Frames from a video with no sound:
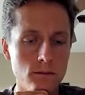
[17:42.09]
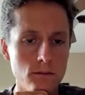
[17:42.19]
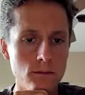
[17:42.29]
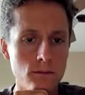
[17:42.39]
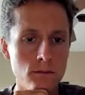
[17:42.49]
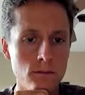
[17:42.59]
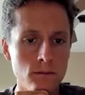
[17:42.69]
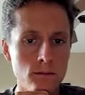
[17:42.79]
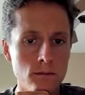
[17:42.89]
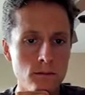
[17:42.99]

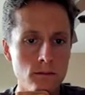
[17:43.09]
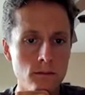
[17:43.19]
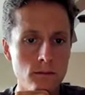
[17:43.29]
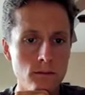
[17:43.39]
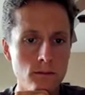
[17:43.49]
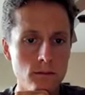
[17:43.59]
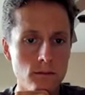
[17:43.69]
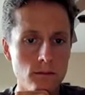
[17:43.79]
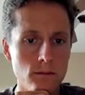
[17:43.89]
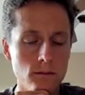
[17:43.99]

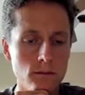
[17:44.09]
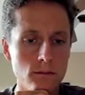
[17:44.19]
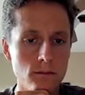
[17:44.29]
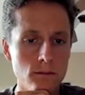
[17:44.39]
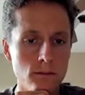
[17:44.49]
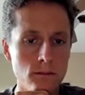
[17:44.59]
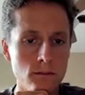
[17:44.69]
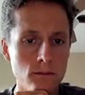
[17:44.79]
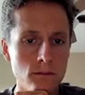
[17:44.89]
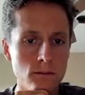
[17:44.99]

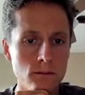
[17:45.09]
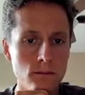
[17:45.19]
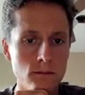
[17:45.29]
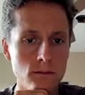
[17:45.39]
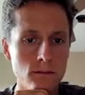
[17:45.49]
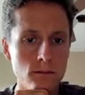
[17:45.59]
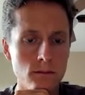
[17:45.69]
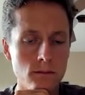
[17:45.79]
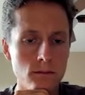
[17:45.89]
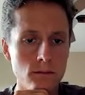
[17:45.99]

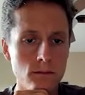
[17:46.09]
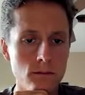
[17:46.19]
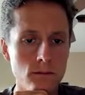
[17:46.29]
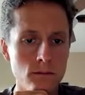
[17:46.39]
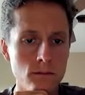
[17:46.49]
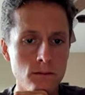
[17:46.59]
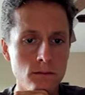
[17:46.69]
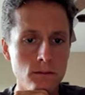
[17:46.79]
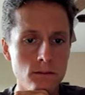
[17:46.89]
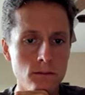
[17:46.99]

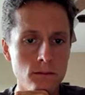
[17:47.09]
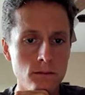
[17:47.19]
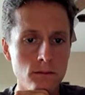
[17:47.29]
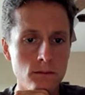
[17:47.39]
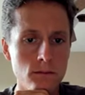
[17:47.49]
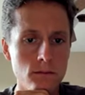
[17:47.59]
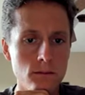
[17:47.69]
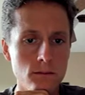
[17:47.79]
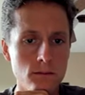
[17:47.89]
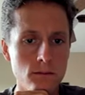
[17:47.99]

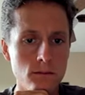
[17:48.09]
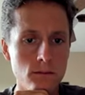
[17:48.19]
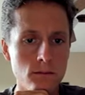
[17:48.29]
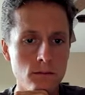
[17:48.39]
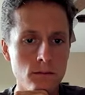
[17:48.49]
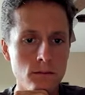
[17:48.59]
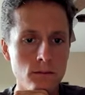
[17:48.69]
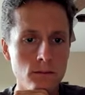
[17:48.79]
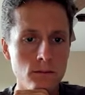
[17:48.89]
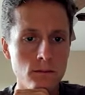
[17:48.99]

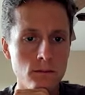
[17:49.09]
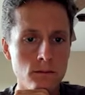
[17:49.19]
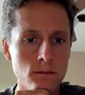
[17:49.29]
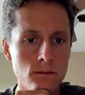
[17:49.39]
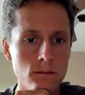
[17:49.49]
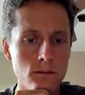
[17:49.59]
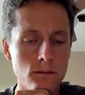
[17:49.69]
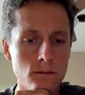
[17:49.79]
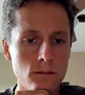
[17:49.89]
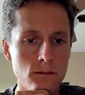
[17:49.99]
This person isn't speaking.